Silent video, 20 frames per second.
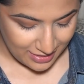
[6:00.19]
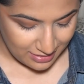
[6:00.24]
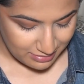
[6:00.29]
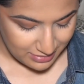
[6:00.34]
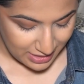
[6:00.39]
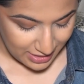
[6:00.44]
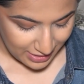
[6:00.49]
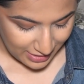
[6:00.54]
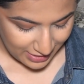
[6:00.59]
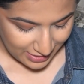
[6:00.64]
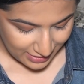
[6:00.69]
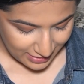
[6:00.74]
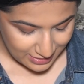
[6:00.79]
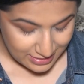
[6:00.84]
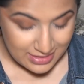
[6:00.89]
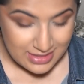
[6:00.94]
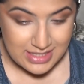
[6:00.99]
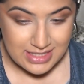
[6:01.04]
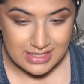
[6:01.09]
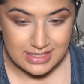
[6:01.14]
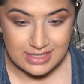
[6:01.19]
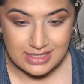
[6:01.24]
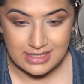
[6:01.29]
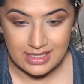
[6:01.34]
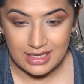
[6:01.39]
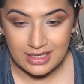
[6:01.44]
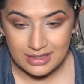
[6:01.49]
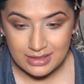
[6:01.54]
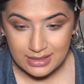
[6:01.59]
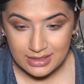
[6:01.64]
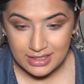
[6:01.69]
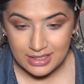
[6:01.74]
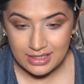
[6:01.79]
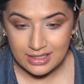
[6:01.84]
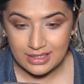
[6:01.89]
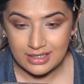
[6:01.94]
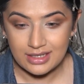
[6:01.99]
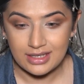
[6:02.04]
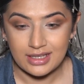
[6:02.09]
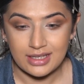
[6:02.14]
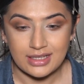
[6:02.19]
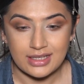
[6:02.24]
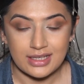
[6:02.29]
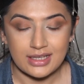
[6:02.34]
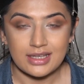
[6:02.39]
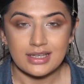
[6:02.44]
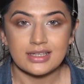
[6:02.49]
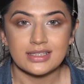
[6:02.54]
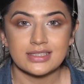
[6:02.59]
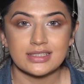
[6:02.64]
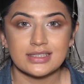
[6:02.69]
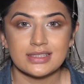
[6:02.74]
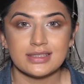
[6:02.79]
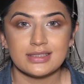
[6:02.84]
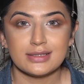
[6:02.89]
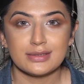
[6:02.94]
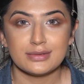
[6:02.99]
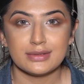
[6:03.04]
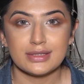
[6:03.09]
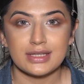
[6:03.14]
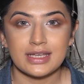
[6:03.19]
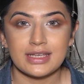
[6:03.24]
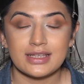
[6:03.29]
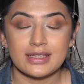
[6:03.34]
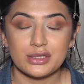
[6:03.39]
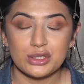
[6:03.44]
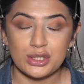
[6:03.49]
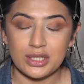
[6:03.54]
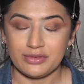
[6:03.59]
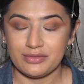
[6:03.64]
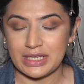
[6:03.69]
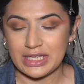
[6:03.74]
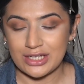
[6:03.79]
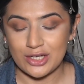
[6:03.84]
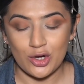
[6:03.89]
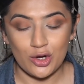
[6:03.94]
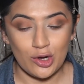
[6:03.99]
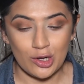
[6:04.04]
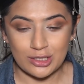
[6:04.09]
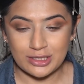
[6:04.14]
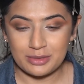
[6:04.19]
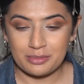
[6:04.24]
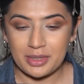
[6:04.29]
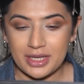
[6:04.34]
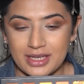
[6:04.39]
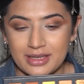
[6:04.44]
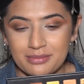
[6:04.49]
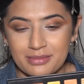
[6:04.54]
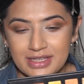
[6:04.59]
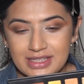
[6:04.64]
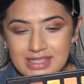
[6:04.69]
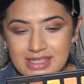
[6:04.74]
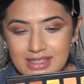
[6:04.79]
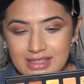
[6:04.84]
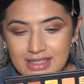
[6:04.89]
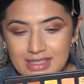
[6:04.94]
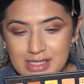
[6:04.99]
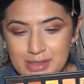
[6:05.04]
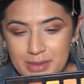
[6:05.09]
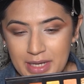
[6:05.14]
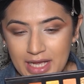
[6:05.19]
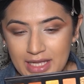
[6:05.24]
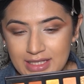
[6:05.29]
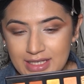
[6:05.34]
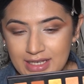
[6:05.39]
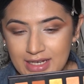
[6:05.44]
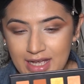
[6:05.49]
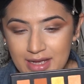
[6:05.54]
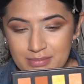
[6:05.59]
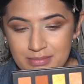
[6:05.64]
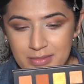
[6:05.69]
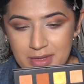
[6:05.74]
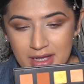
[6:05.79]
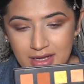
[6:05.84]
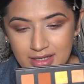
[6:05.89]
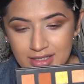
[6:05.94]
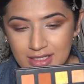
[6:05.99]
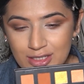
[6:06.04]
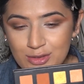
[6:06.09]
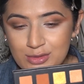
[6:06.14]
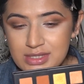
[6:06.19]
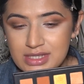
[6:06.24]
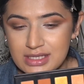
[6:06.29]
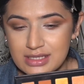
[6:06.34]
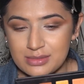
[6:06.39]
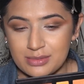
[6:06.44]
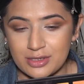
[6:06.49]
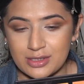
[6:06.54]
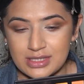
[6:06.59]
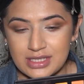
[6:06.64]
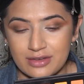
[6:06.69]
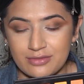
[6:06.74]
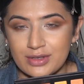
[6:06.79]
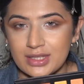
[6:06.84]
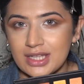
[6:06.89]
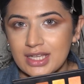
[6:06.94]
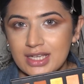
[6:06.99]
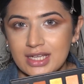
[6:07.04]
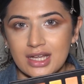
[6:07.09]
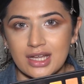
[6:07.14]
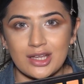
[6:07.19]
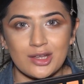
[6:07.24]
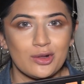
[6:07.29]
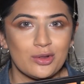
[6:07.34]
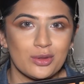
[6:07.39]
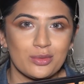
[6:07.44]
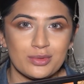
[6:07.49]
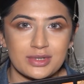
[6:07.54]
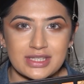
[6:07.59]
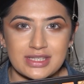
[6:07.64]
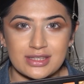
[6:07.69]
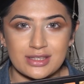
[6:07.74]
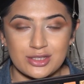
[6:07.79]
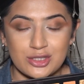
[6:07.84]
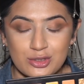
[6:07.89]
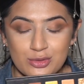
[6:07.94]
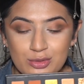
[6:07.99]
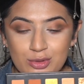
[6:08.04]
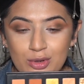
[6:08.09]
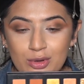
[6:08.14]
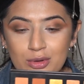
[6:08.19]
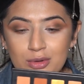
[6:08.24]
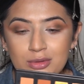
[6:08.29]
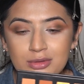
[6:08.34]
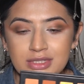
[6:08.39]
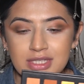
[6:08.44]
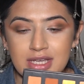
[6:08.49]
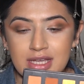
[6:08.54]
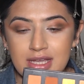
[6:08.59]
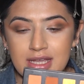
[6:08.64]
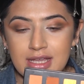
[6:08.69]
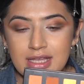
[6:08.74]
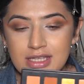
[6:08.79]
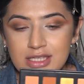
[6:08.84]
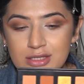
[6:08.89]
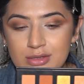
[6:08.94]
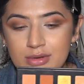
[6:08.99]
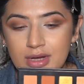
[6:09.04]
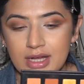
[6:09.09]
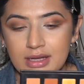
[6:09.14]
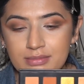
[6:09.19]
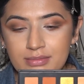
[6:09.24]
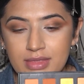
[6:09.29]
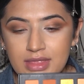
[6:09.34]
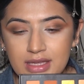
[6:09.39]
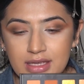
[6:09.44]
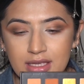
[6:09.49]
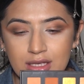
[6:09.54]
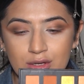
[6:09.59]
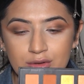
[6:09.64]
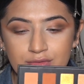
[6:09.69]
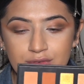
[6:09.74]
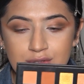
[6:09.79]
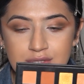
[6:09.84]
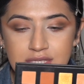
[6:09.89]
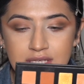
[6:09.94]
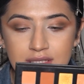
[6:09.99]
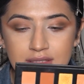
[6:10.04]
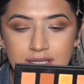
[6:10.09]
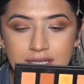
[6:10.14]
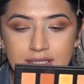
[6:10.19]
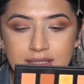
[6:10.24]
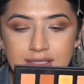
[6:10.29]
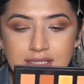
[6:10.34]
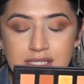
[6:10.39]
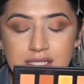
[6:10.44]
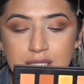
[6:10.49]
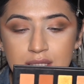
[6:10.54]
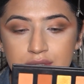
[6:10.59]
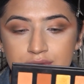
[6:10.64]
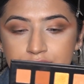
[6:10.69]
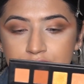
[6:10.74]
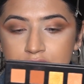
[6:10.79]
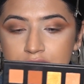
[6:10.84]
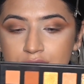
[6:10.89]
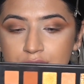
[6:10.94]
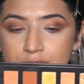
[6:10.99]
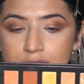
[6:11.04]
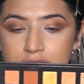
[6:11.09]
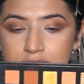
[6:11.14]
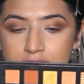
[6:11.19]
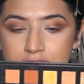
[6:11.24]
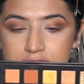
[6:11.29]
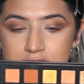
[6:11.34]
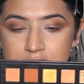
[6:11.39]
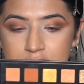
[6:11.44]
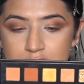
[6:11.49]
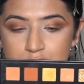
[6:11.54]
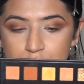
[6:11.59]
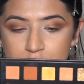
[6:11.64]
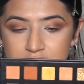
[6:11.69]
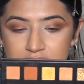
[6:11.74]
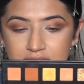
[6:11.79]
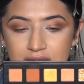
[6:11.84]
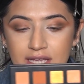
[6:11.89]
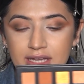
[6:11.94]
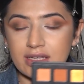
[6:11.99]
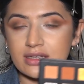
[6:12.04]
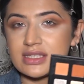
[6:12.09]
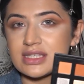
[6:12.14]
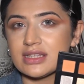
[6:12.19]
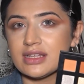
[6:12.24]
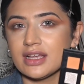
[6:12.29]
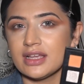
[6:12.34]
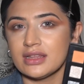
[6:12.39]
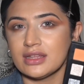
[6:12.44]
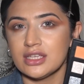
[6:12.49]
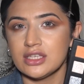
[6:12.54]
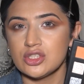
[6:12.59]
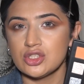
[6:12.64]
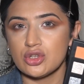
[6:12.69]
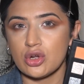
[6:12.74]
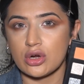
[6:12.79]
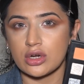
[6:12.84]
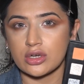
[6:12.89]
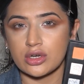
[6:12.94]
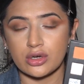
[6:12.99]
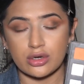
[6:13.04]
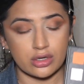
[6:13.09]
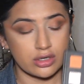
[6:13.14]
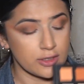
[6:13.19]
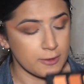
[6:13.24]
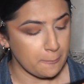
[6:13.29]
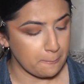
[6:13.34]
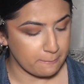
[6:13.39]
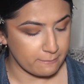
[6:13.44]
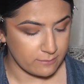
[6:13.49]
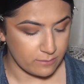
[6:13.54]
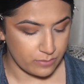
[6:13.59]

am like insanely like loving all the pigments in this palette. I'm not gonna use this because I feel like I always do gold, so I'm thinking of using like the silver or this one's like a slightly darker